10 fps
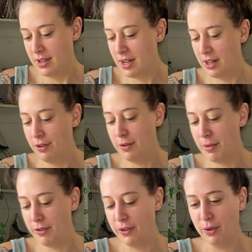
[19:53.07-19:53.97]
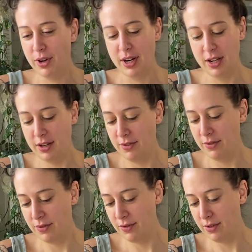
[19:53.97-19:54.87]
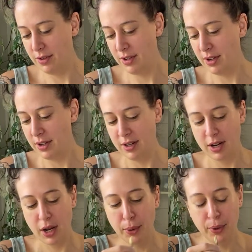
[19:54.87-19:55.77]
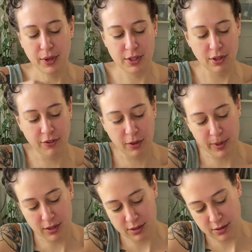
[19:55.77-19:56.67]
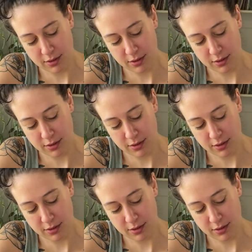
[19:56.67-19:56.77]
Hello from Florida to the Philippines.